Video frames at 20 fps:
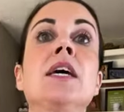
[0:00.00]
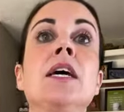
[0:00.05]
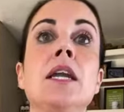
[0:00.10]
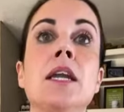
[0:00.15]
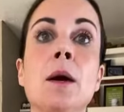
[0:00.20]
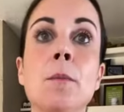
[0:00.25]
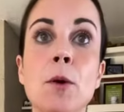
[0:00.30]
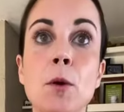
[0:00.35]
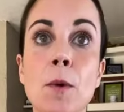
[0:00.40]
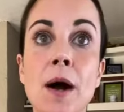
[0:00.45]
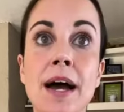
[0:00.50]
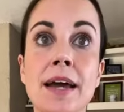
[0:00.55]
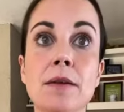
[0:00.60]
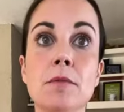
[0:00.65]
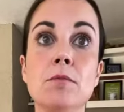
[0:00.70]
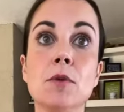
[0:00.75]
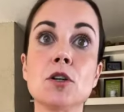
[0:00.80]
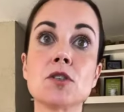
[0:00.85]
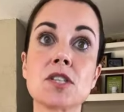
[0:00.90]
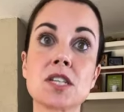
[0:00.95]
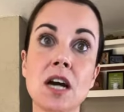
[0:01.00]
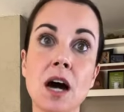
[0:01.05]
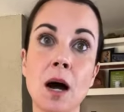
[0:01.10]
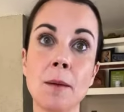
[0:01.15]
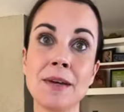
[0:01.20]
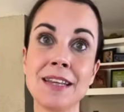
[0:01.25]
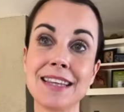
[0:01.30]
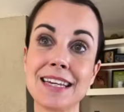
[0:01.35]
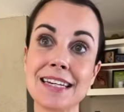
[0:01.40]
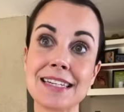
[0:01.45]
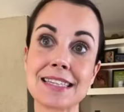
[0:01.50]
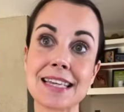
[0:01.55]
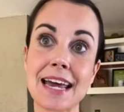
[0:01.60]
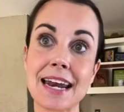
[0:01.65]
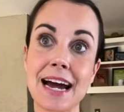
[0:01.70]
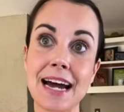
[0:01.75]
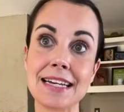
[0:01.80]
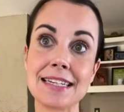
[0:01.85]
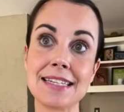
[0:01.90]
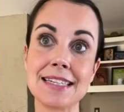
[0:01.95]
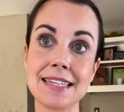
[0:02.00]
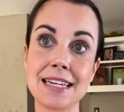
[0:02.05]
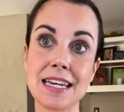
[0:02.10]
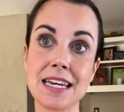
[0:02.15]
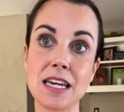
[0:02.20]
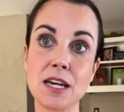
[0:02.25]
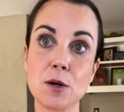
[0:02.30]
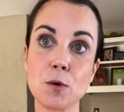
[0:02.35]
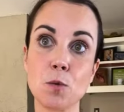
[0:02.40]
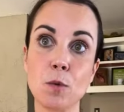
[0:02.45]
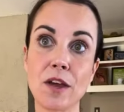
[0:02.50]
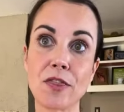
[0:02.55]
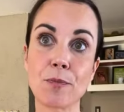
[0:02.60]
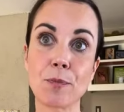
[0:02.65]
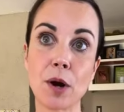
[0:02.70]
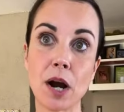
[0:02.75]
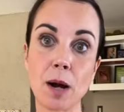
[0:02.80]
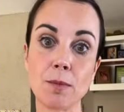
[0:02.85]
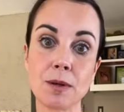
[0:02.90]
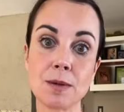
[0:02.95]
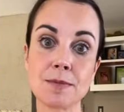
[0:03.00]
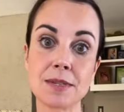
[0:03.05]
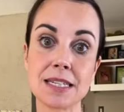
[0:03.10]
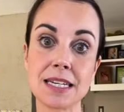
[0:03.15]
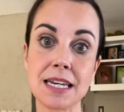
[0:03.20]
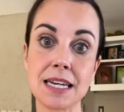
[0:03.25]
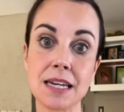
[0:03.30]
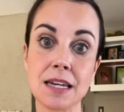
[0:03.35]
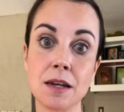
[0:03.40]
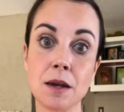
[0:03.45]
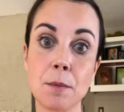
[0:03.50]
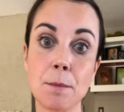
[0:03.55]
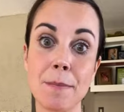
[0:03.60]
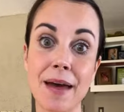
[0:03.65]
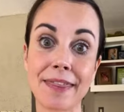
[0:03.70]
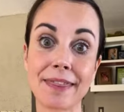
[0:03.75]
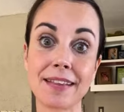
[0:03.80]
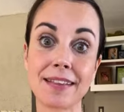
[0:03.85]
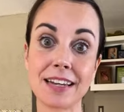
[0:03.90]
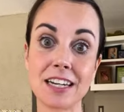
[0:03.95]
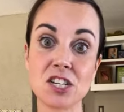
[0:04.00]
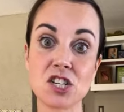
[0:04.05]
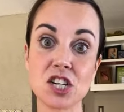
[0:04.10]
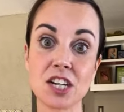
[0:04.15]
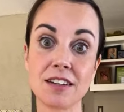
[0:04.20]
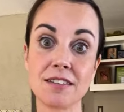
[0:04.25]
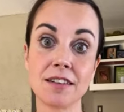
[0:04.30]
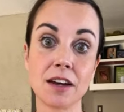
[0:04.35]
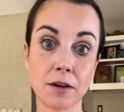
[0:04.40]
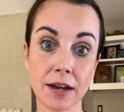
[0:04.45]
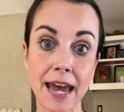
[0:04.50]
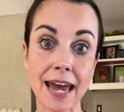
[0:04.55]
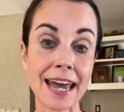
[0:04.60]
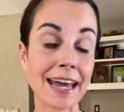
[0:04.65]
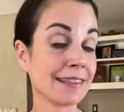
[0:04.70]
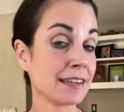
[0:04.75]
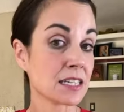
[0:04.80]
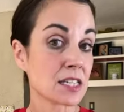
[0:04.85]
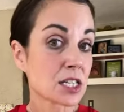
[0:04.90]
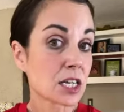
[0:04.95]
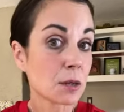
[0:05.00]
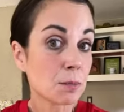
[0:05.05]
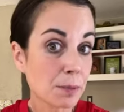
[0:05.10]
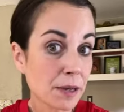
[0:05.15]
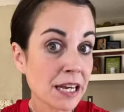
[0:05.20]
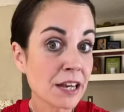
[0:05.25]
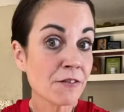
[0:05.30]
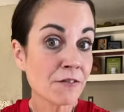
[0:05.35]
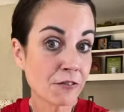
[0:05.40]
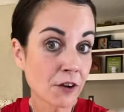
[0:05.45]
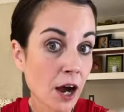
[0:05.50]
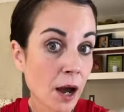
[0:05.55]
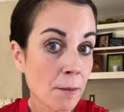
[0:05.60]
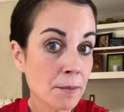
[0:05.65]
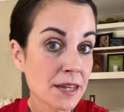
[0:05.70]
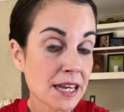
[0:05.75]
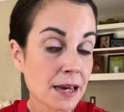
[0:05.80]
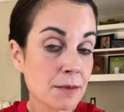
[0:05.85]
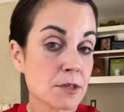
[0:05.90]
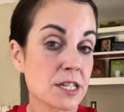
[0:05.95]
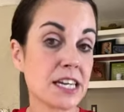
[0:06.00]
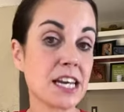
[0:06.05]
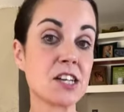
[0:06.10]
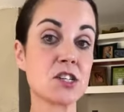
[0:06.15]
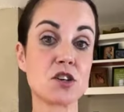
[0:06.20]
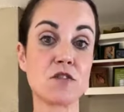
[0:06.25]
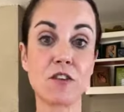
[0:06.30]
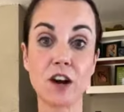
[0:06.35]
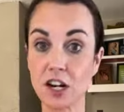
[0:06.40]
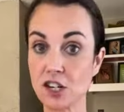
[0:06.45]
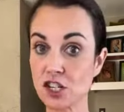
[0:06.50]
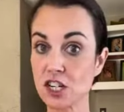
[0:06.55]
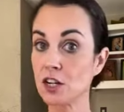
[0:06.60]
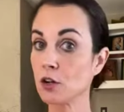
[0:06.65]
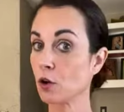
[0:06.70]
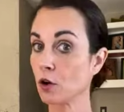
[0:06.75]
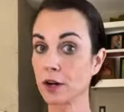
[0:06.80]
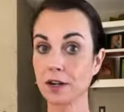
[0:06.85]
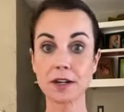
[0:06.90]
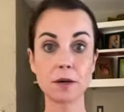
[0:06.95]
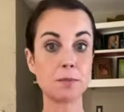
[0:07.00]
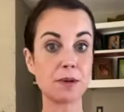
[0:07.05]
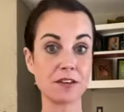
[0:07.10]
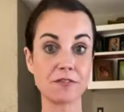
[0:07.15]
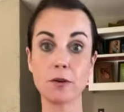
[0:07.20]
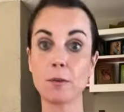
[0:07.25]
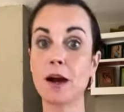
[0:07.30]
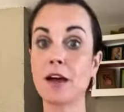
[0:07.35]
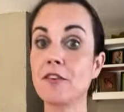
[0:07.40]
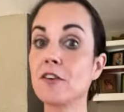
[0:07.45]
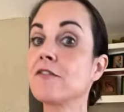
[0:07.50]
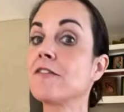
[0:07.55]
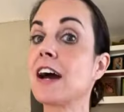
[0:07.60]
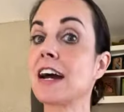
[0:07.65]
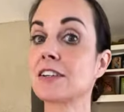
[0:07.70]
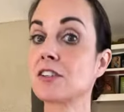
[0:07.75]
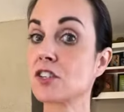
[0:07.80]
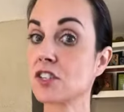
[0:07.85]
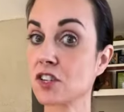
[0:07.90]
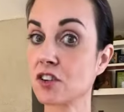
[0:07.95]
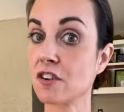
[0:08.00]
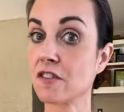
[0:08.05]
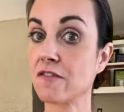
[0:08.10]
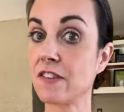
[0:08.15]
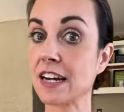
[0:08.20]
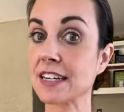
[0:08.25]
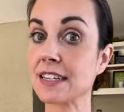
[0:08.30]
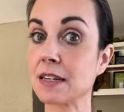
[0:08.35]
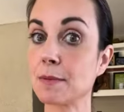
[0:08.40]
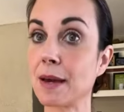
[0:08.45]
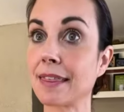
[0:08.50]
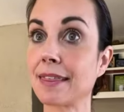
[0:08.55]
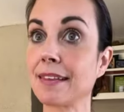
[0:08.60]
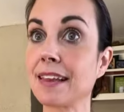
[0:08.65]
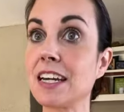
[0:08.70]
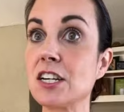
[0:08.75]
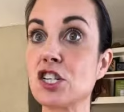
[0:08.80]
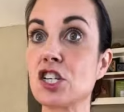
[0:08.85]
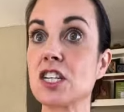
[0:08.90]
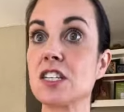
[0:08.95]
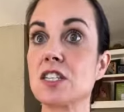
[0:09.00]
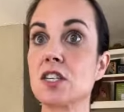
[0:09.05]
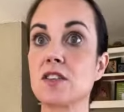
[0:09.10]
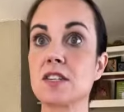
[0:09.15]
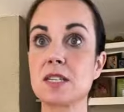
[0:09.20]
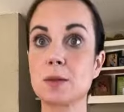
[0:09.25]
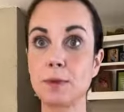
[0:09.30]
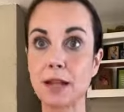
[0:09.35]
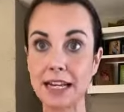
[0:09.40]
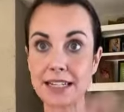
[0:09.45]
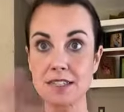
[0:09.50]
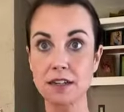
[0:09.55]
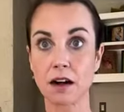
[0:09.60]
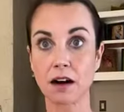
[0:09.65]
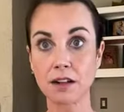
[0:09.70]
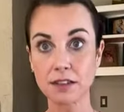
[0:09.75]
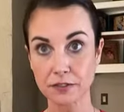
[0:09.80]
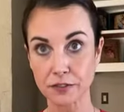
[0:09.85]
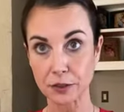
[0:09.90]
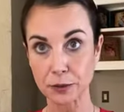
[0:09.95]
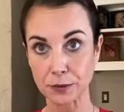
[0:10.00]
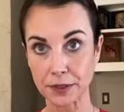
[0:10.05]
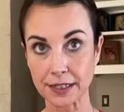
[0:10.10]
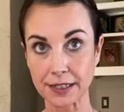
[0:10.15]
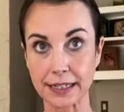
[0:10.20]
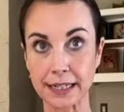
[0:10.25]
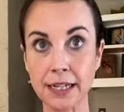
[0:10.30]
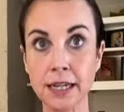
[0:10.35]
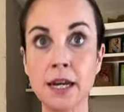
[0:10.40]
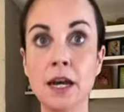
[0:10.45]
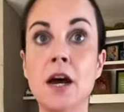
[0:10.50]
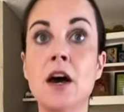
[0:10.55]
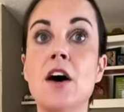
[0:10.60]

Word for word: Number one, most common things that I see with problems in methylation. Okay. And this could be from the MTHFR gene or it could be from other factors that are affecting methylation. So this applies to all of you really.